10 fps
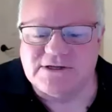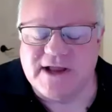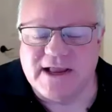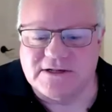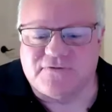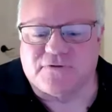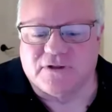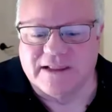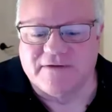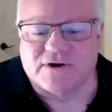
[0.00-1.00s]
States
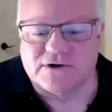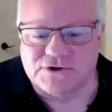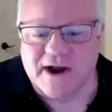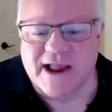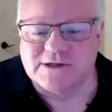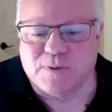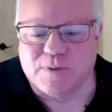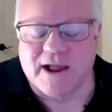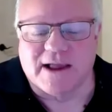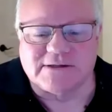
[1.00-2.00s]
for liver
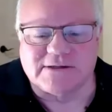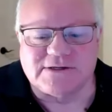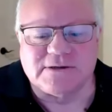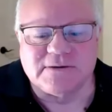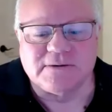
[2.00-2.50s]
transplants.